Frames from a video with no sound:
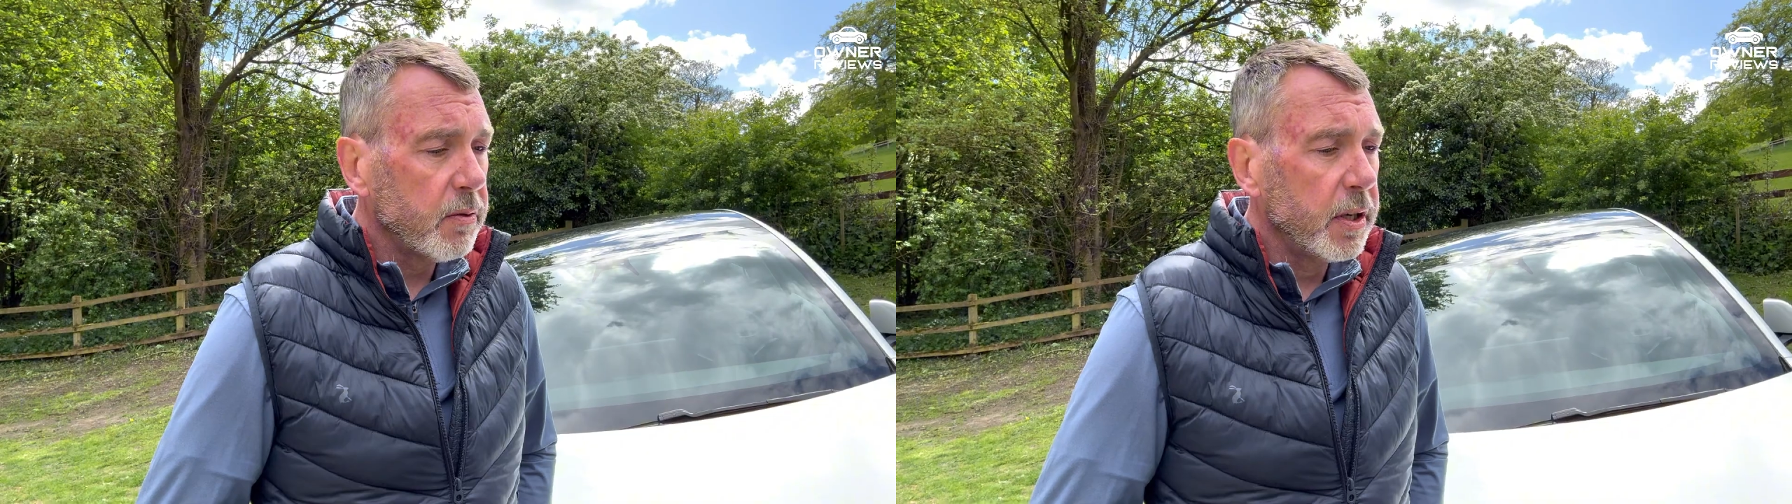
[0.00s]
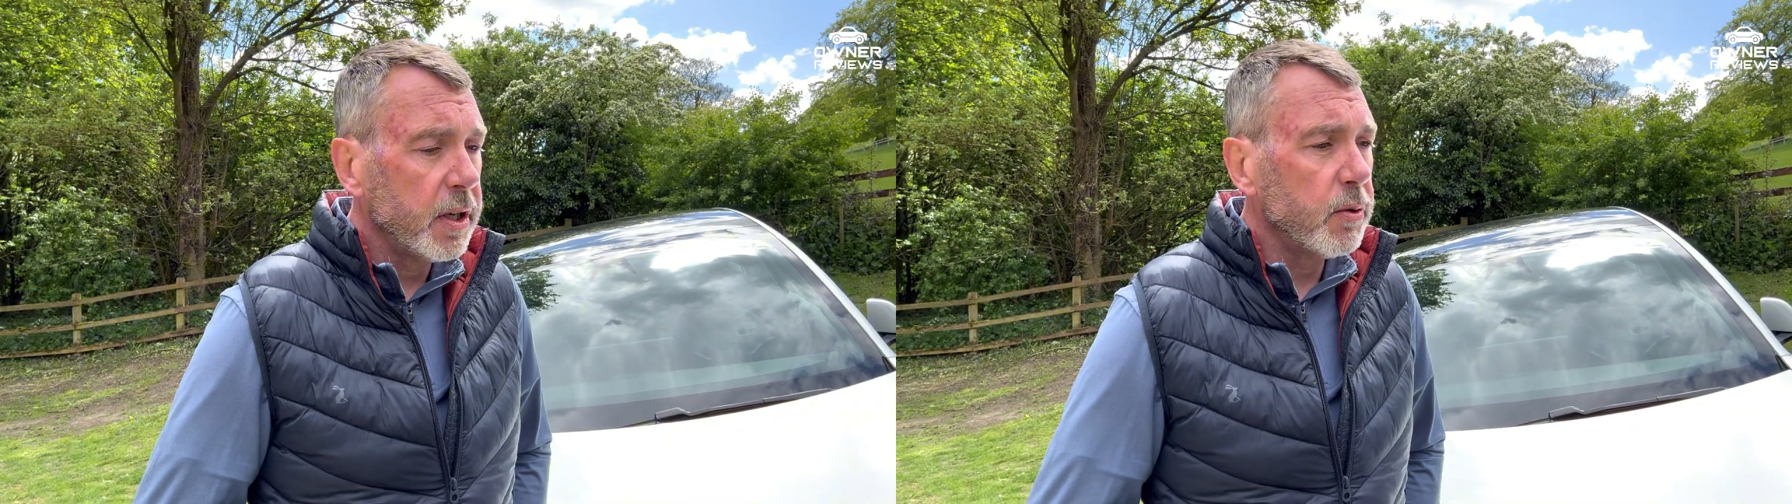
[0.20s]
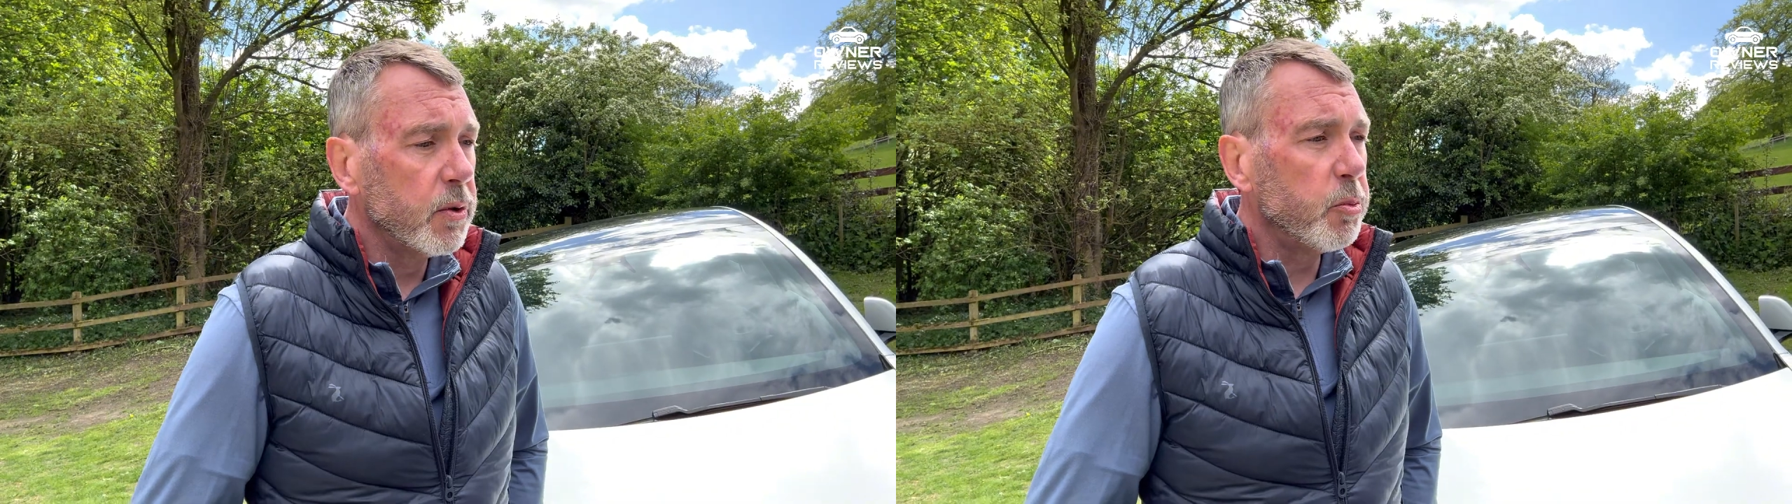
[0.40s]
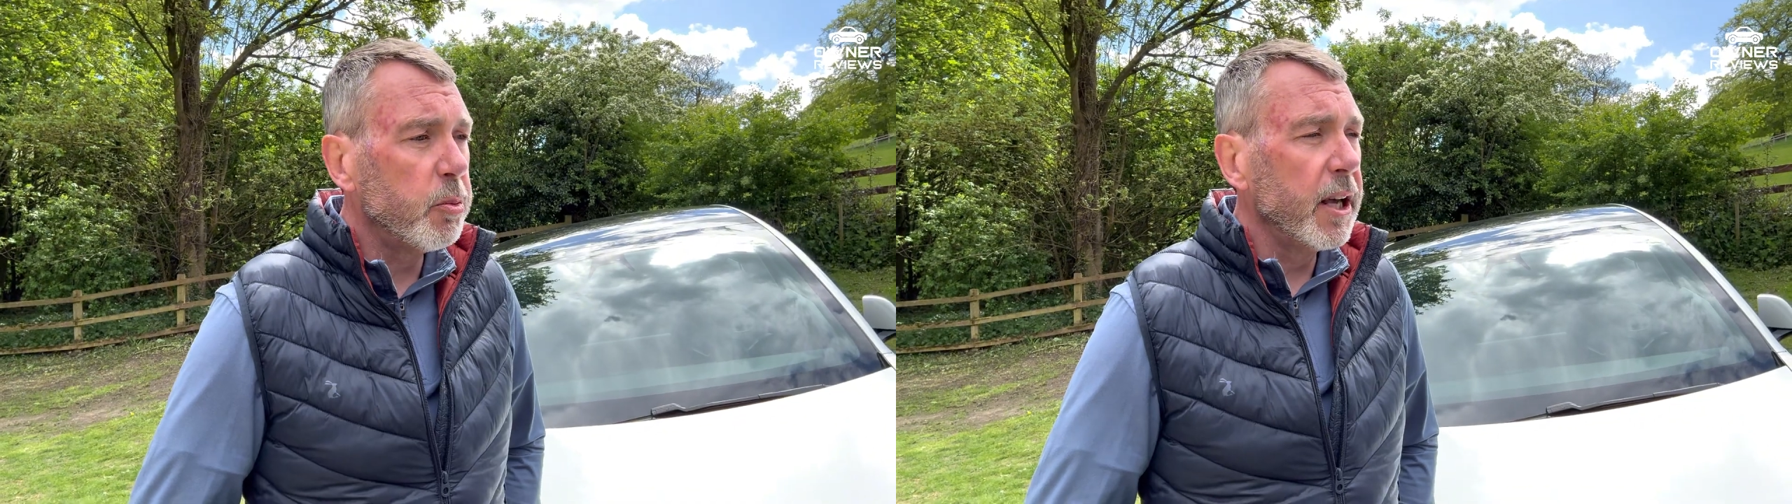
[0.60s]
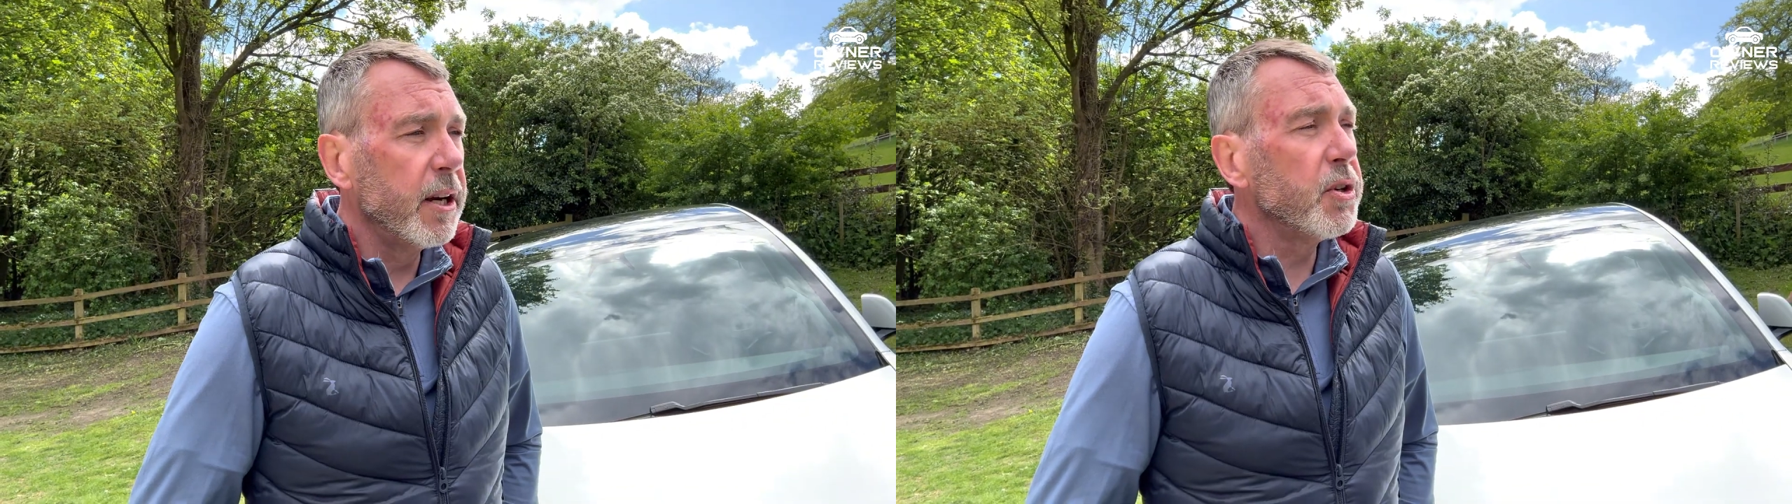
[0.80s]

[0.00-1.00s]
when it was below